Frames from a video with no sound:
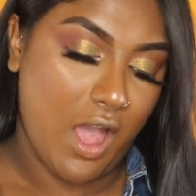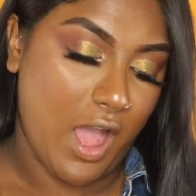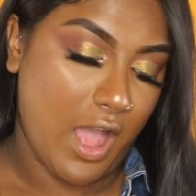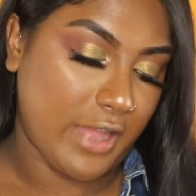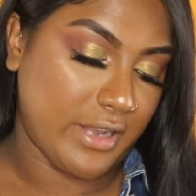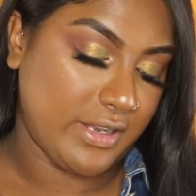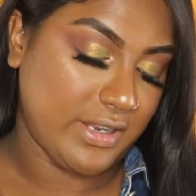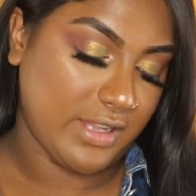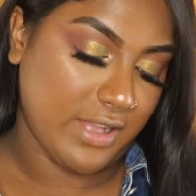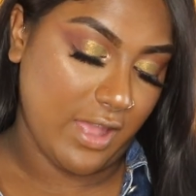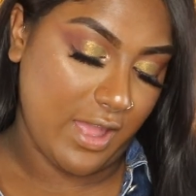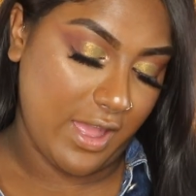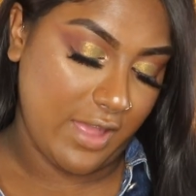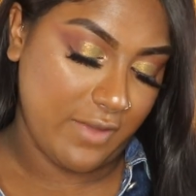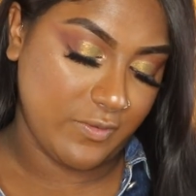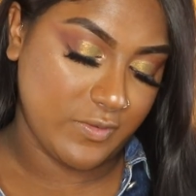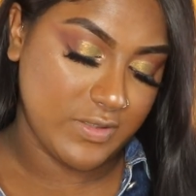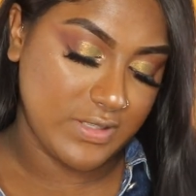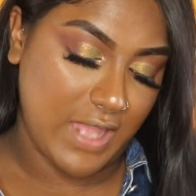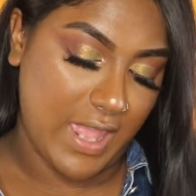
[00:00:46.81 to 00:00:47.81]

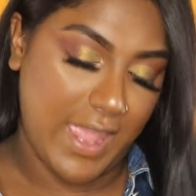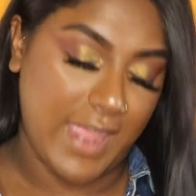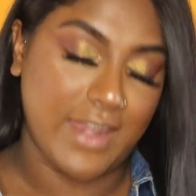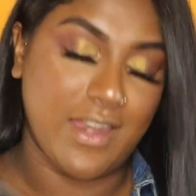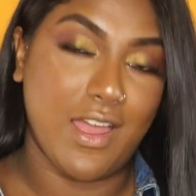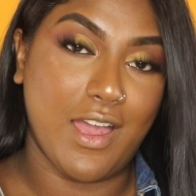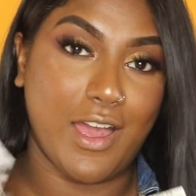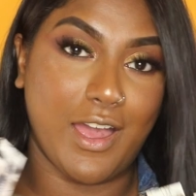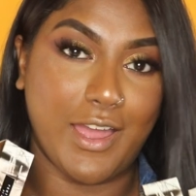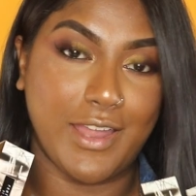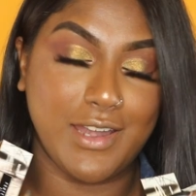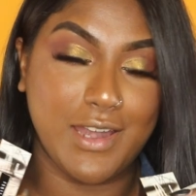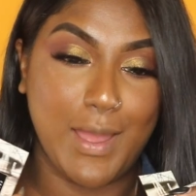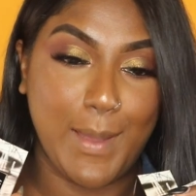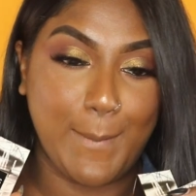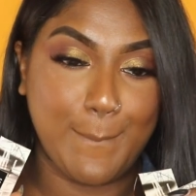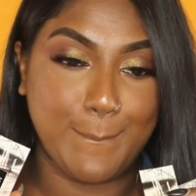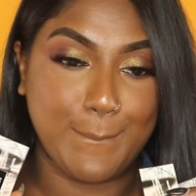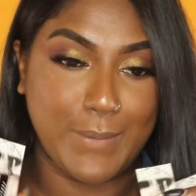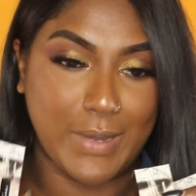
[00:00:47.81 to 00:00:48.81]
UNCUFFED, and
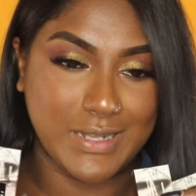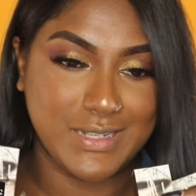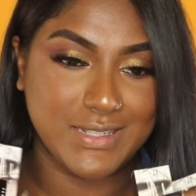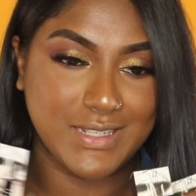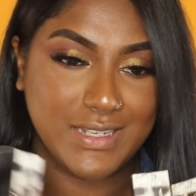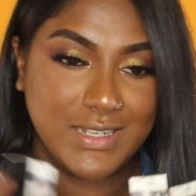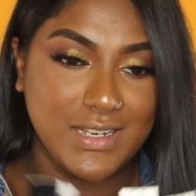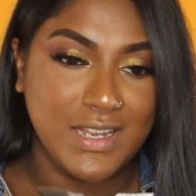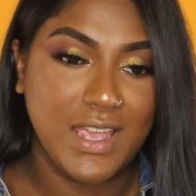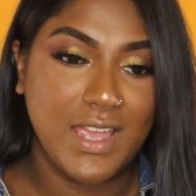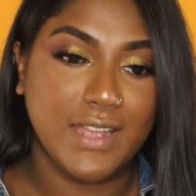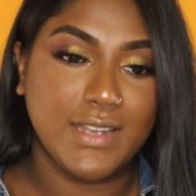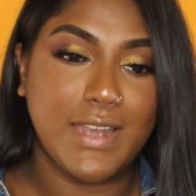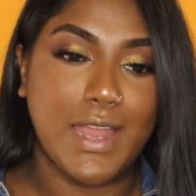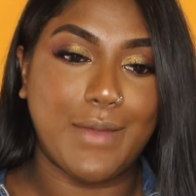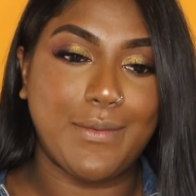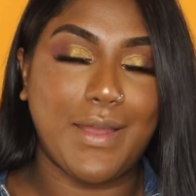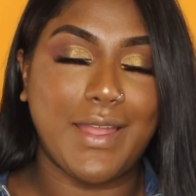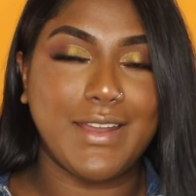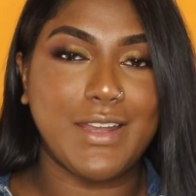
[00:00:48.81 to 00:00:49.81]
UNBOTTON.
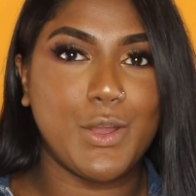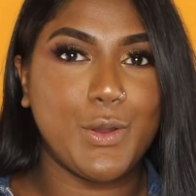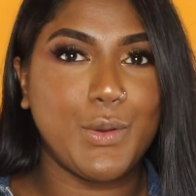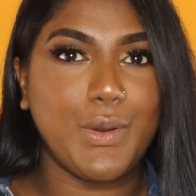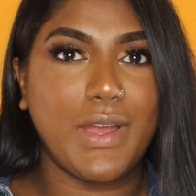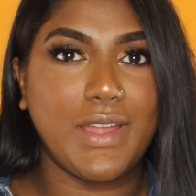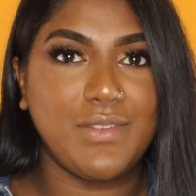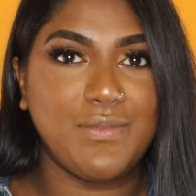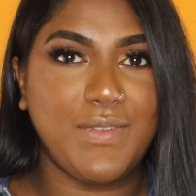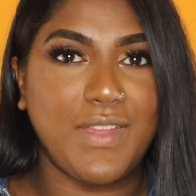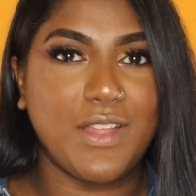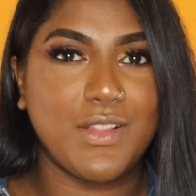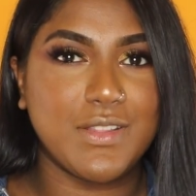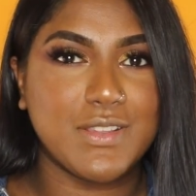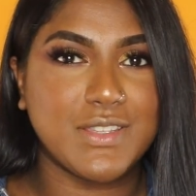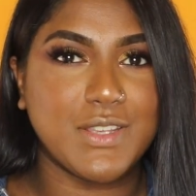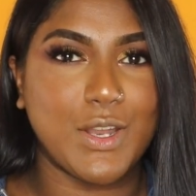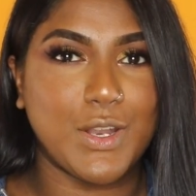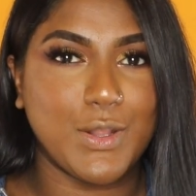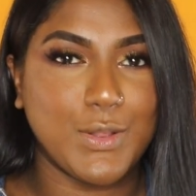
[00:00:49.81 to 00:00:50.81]
Now I know UNVEIL
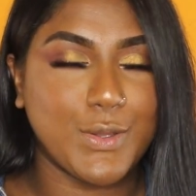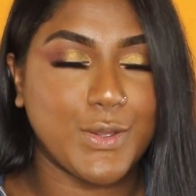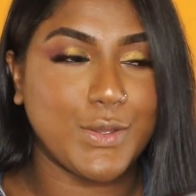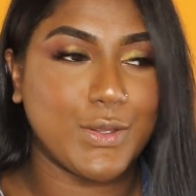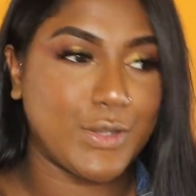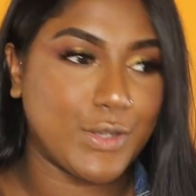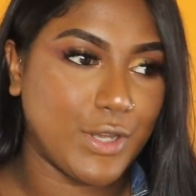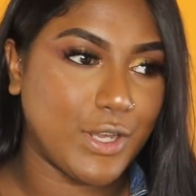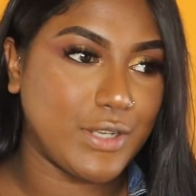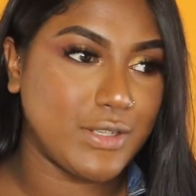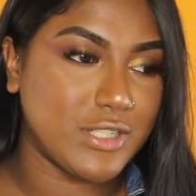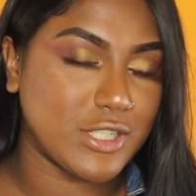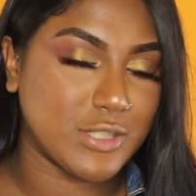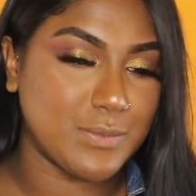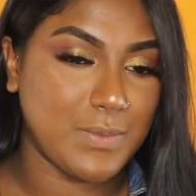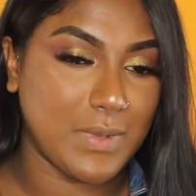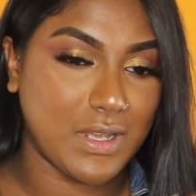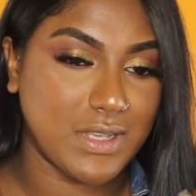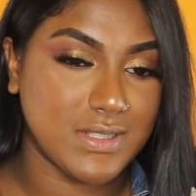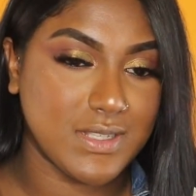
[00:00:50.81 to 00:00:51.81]
is gonna look good
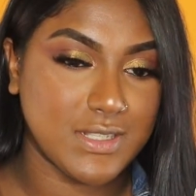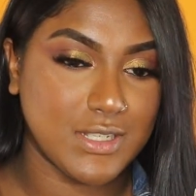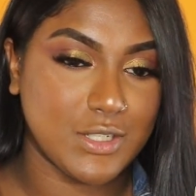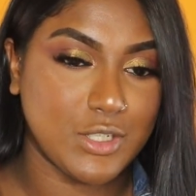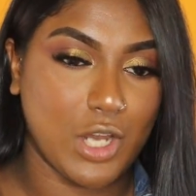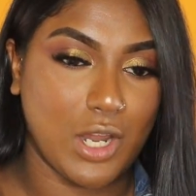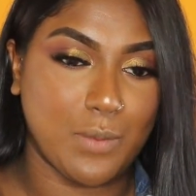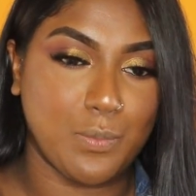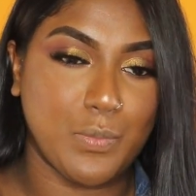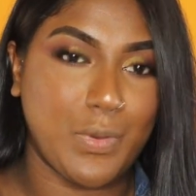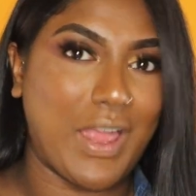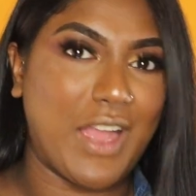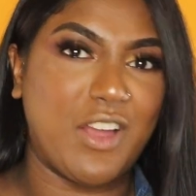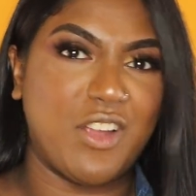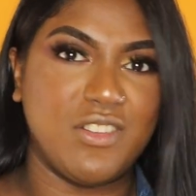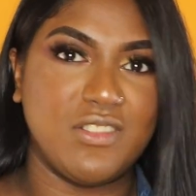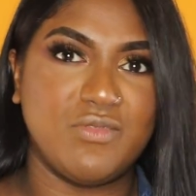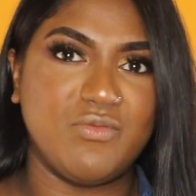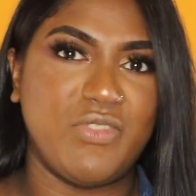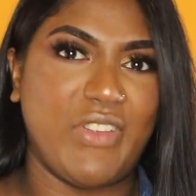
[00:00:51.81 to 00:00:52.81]
just because it's a dark
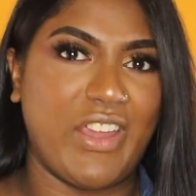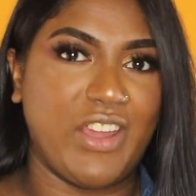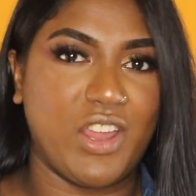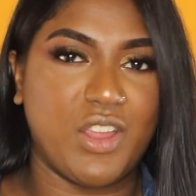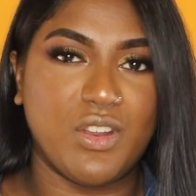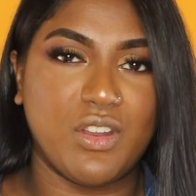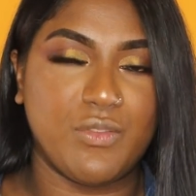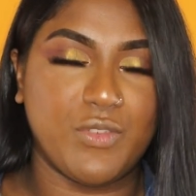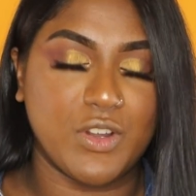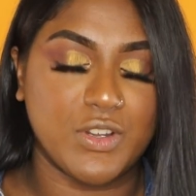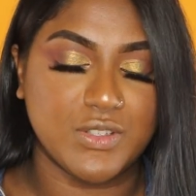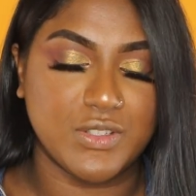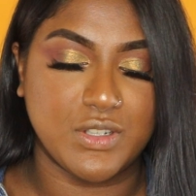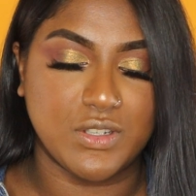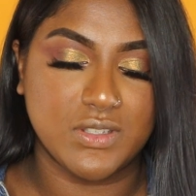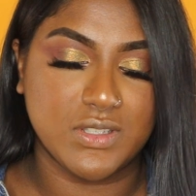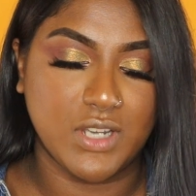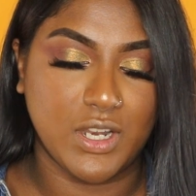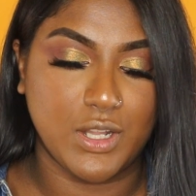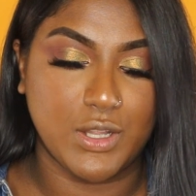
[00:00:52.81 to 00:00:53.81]
brown, very
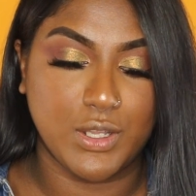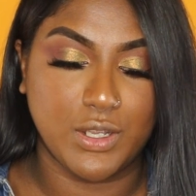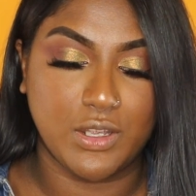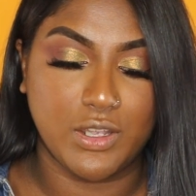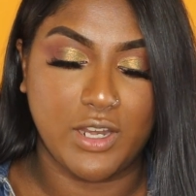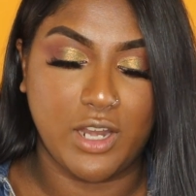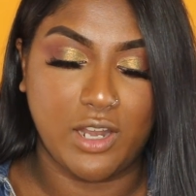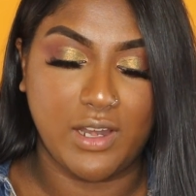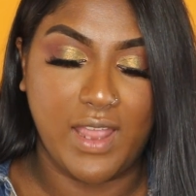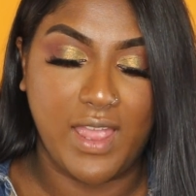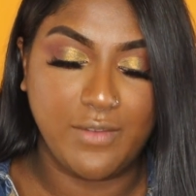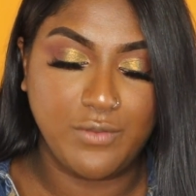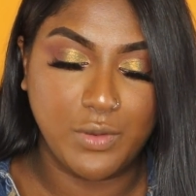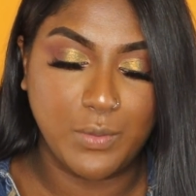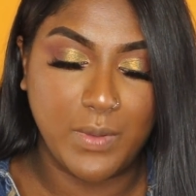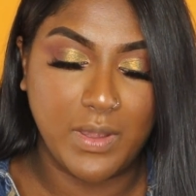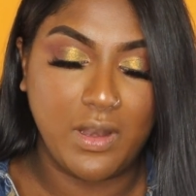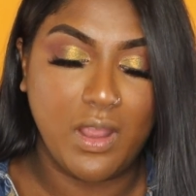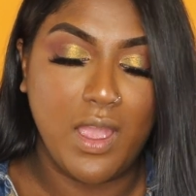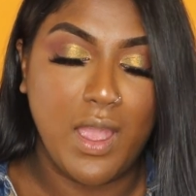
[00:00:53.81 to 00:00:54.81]
universal, it's gonna look good on
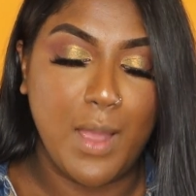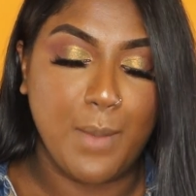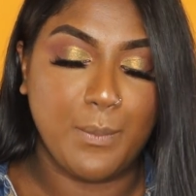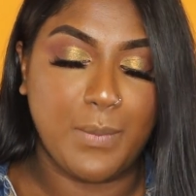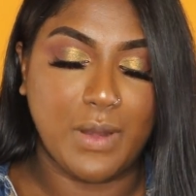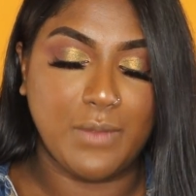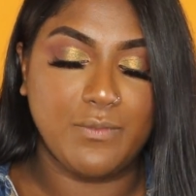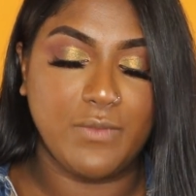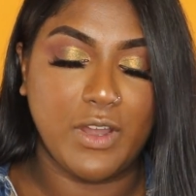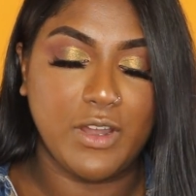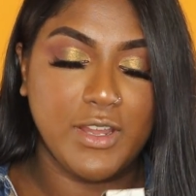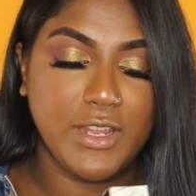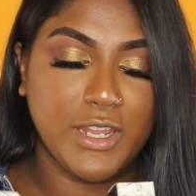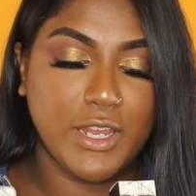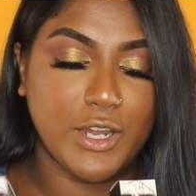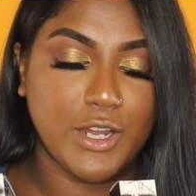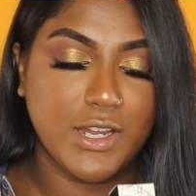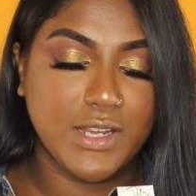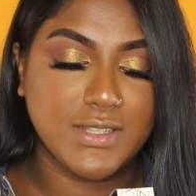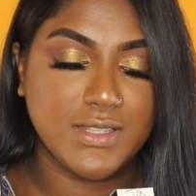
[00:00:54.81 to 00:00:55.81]
everyone, but I'm very
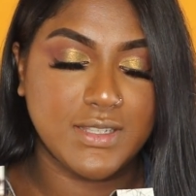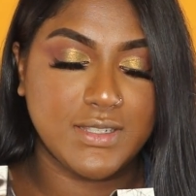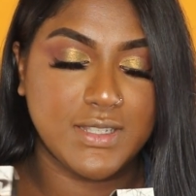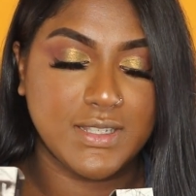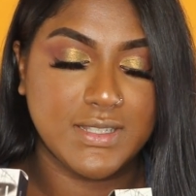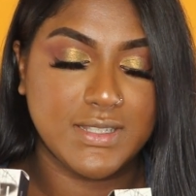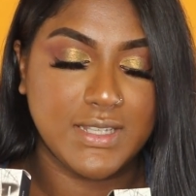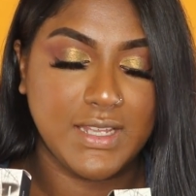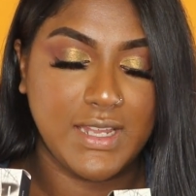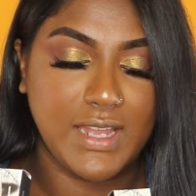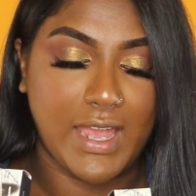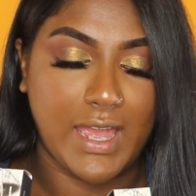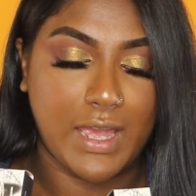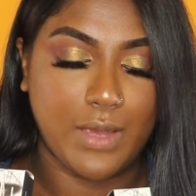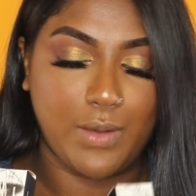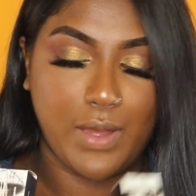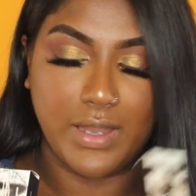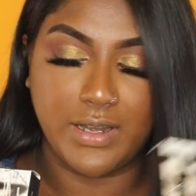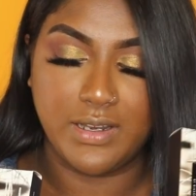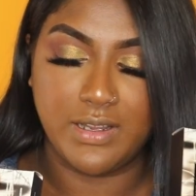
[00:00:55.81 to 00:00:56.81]
curious to see
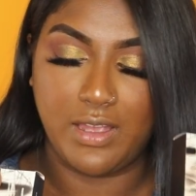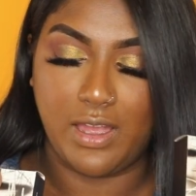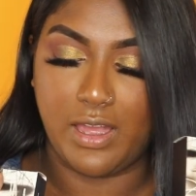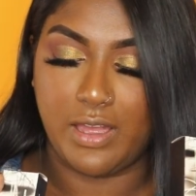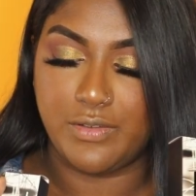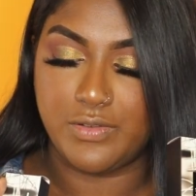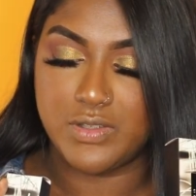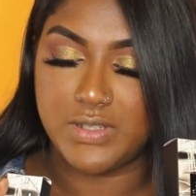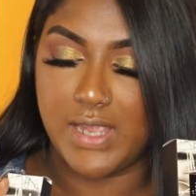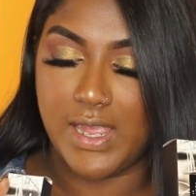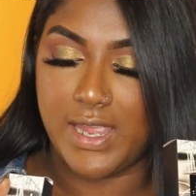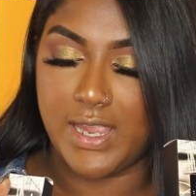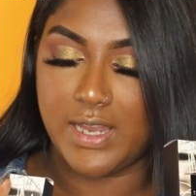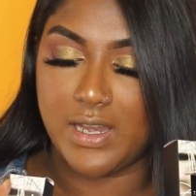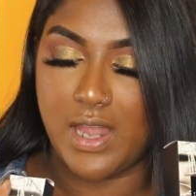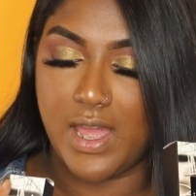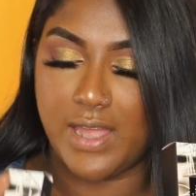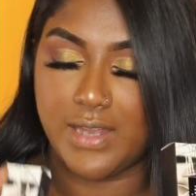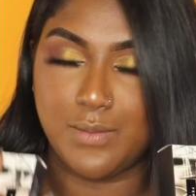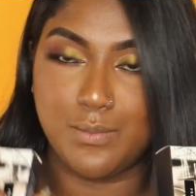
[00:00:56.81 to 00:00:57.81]
how UNCUFFED
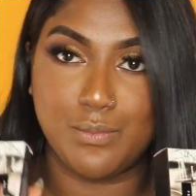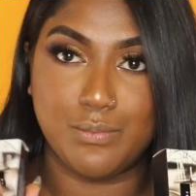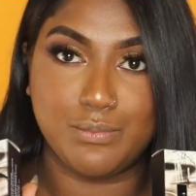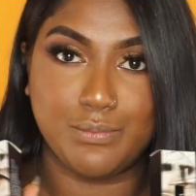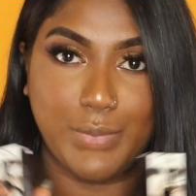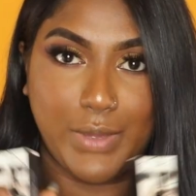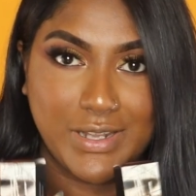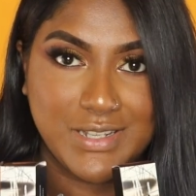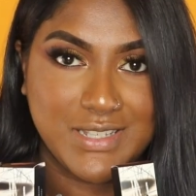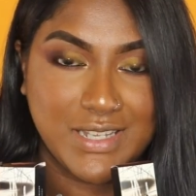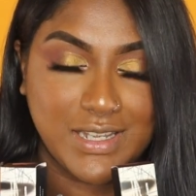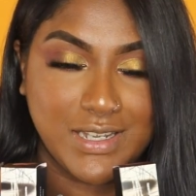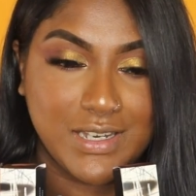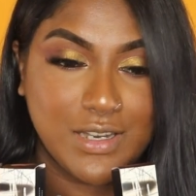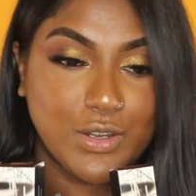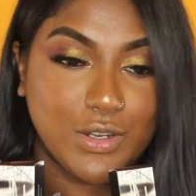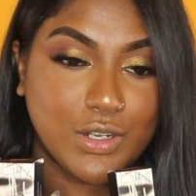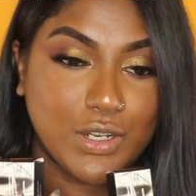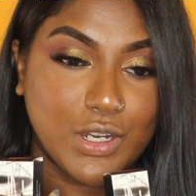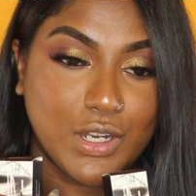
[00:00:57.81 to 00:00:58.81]
and
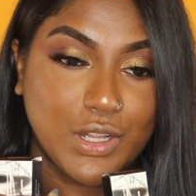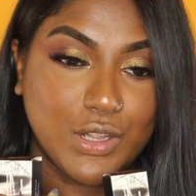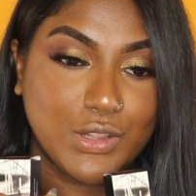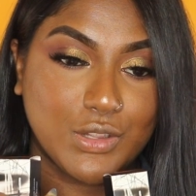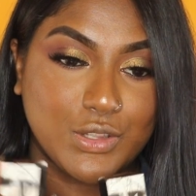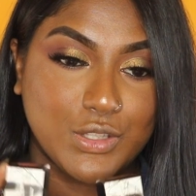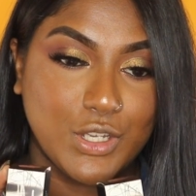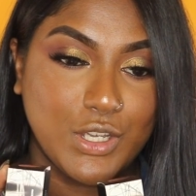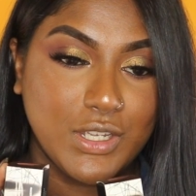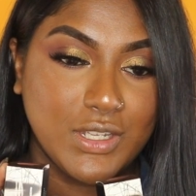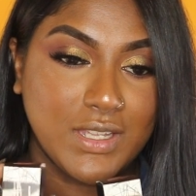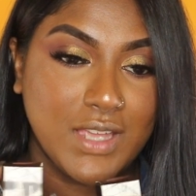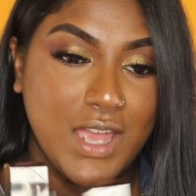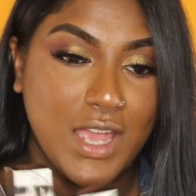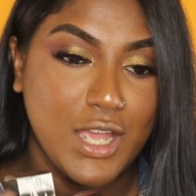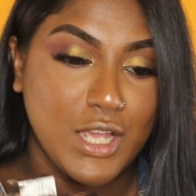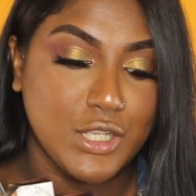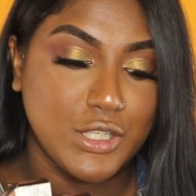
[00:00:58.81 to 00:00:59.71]
UNBOTTON are gonna look.